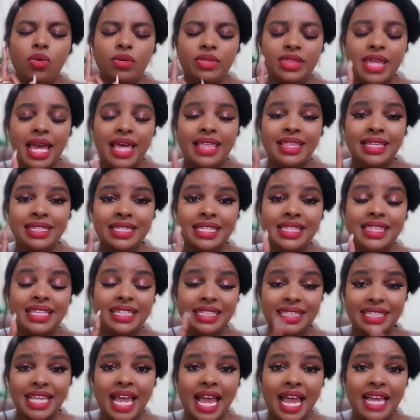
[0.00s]

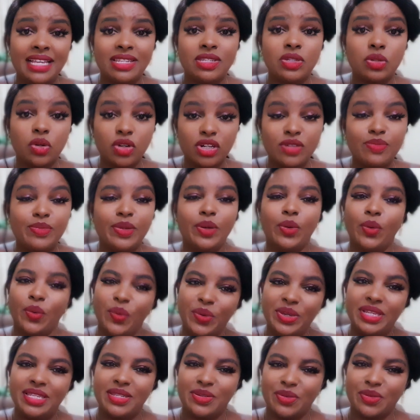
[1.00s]
This year has taught me
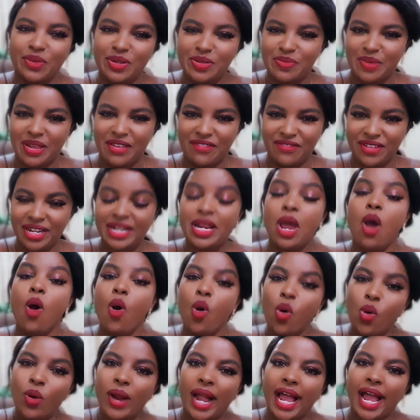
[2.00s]
who is not my friend.
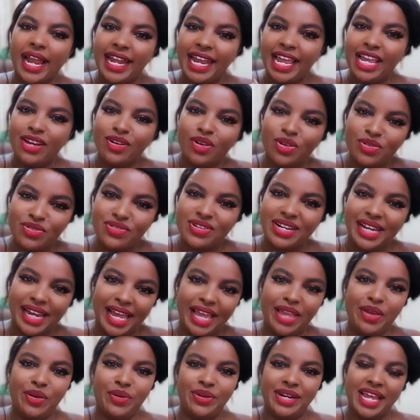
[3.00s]
Who can I not
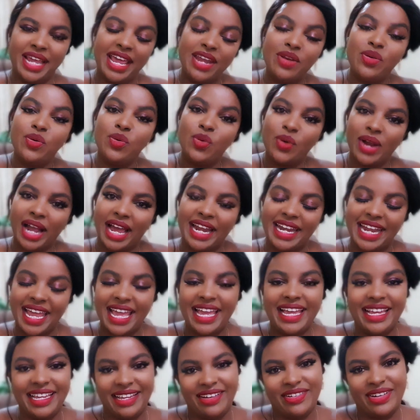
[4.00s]
rely on, and who can
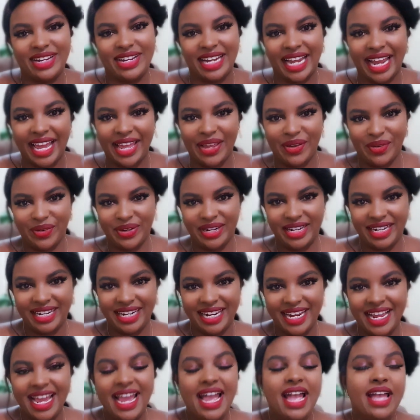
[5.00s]
I rely on?
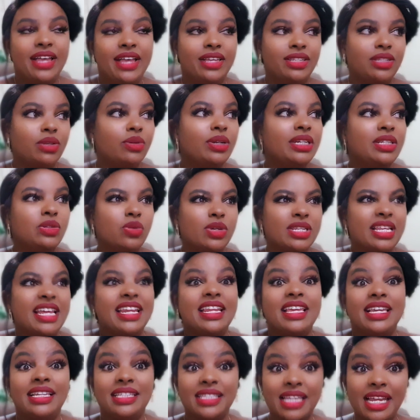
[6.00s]
So
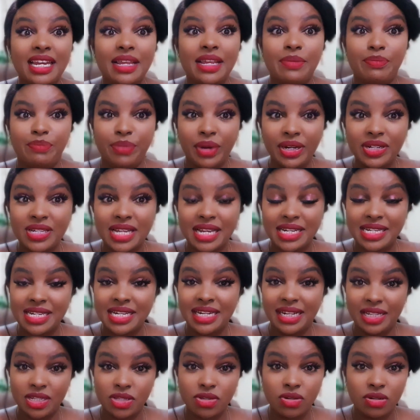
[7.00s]
it's an important
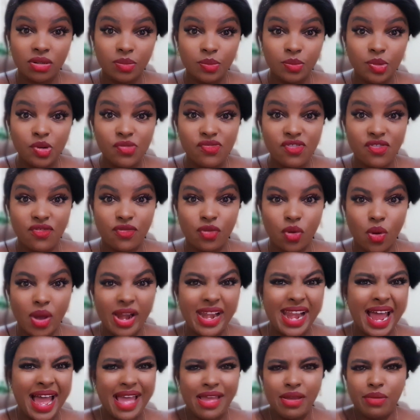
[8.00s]
lesson moving
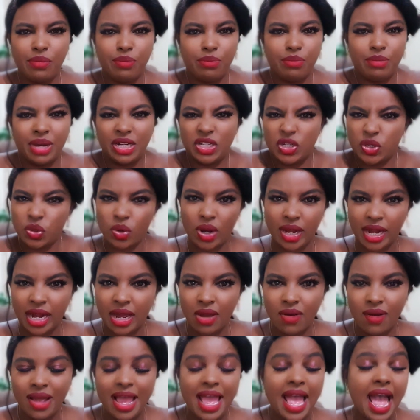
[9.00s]
forward. I am mature
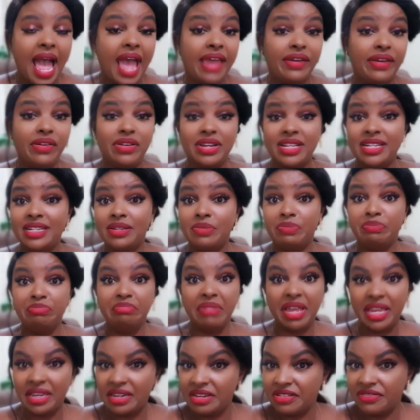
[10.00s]
now. I don't need
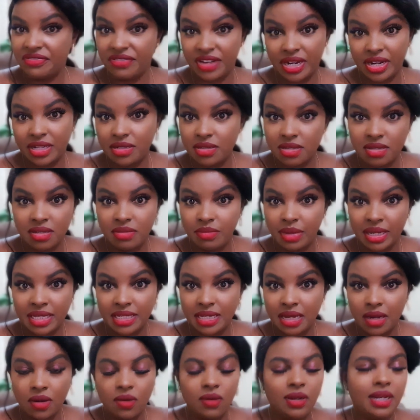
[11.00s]
many friends in my
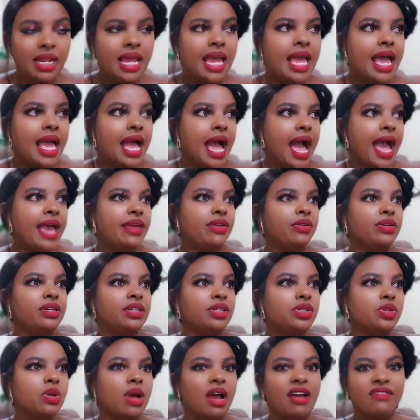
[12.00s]
circle. I don't
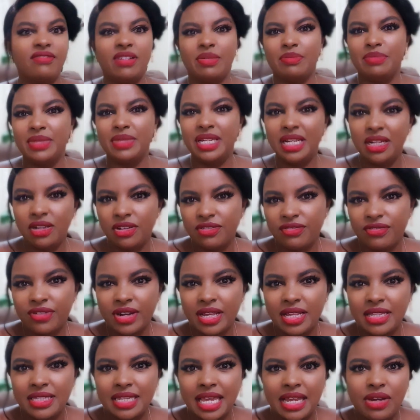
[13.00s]
need to have 1 million
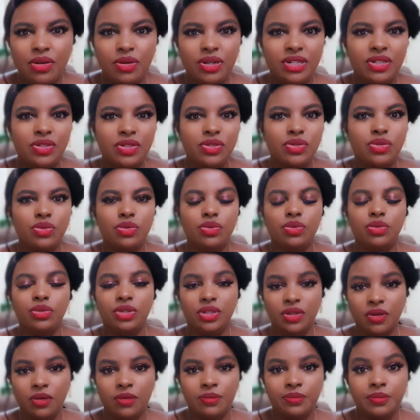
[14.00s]
friends. I don't need
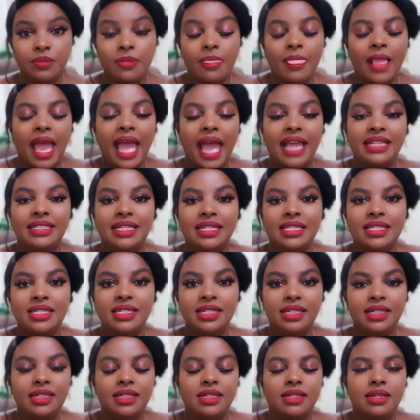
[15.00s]
to, I just
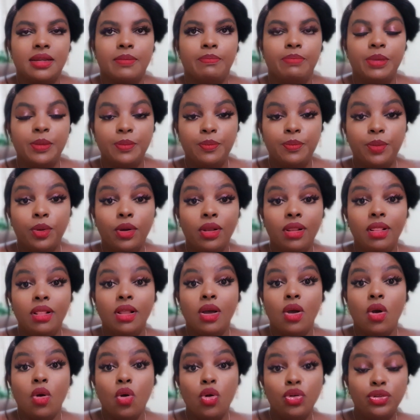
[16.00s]
need people
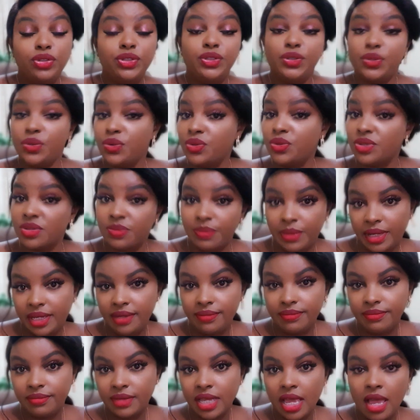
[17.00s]
who choose
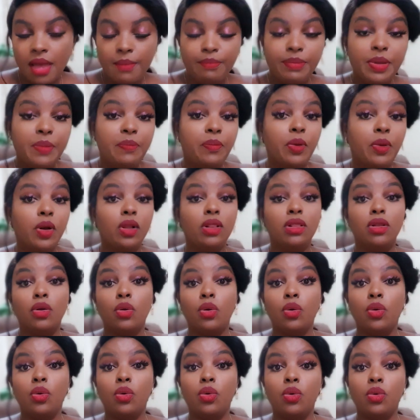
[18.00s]
me, people
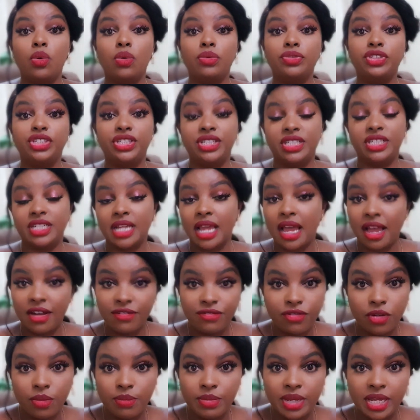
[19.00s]
who cheer
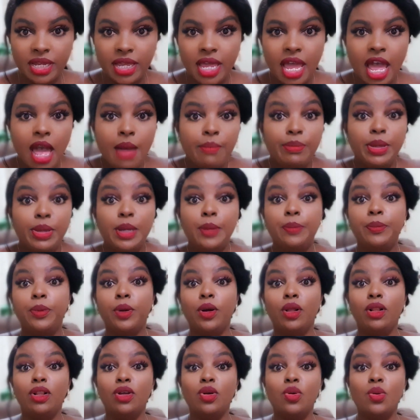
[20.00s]
for me,
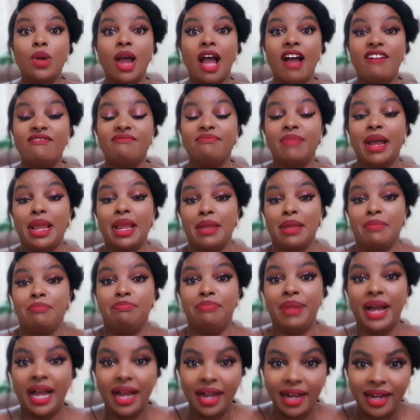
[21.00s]
people who have my
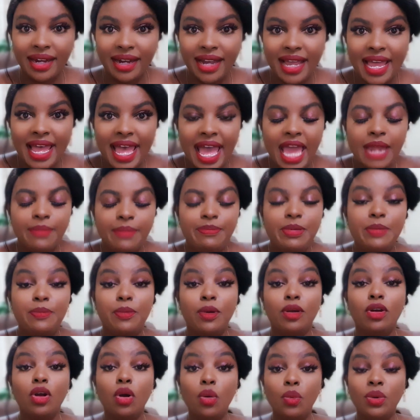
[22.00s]
back, and
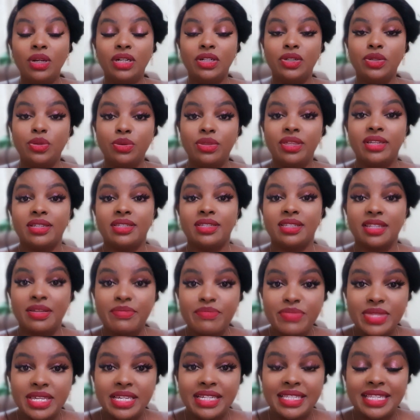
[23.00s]
people who will do the
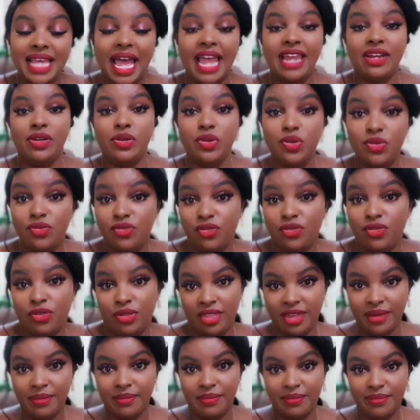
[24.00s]
same things I do for
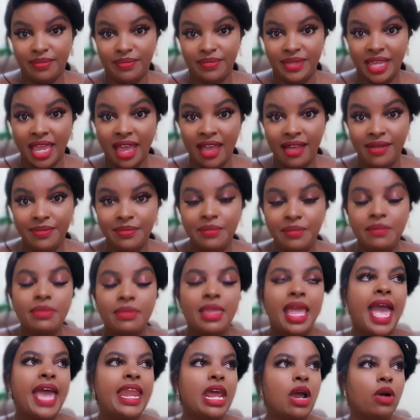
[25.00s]
them. Yeah.
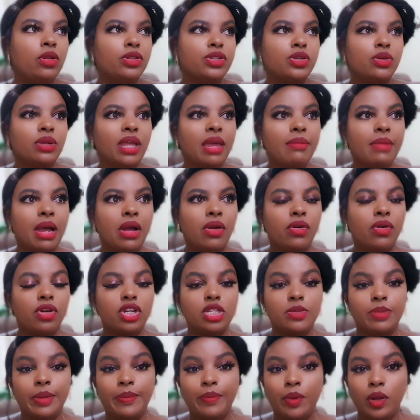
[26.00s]
And I also came
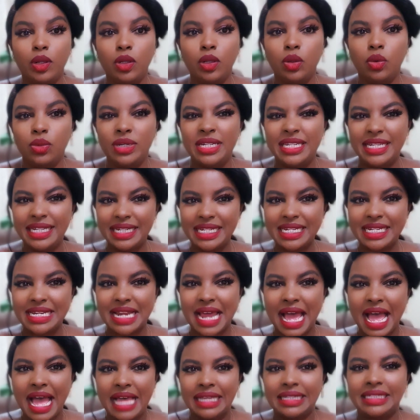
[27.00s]
across people who did
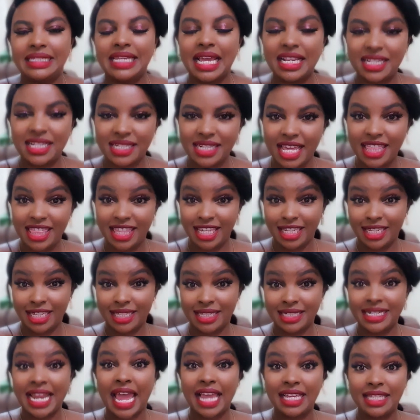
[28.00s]
such
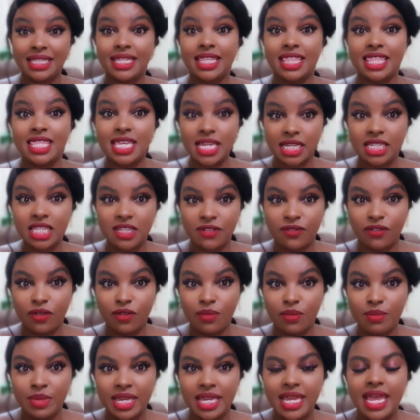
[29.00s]
nice things for
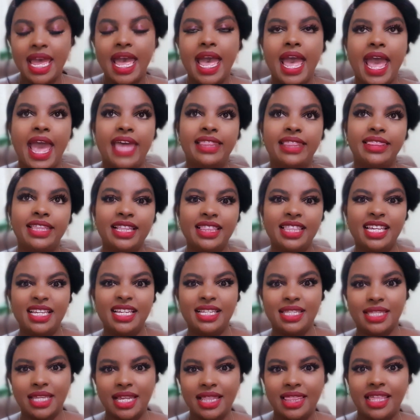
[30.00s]
me, and then they
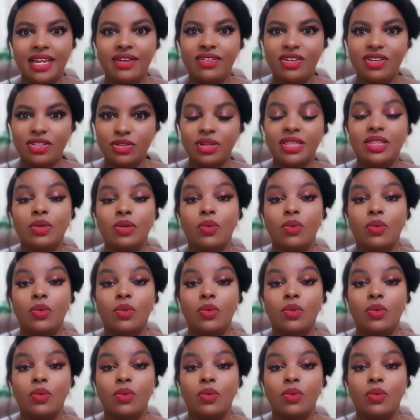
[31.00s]
said the reason they were